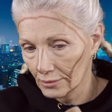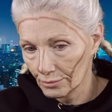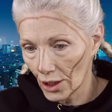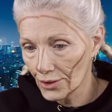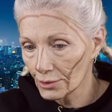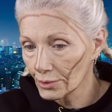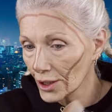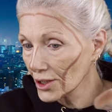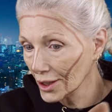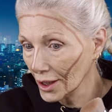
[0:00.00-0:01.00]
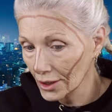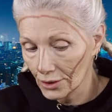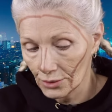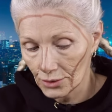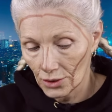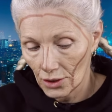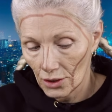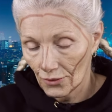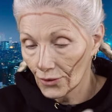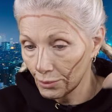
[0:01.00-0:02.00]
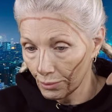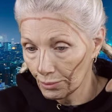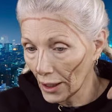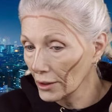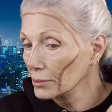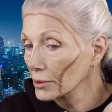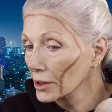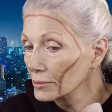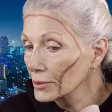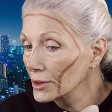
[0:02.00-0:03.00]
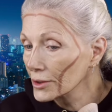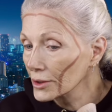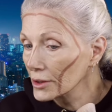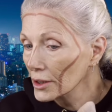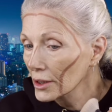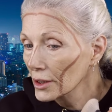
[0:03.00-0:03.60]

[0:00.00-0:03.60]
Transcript: bronzer brush that I use for powder bron bronzer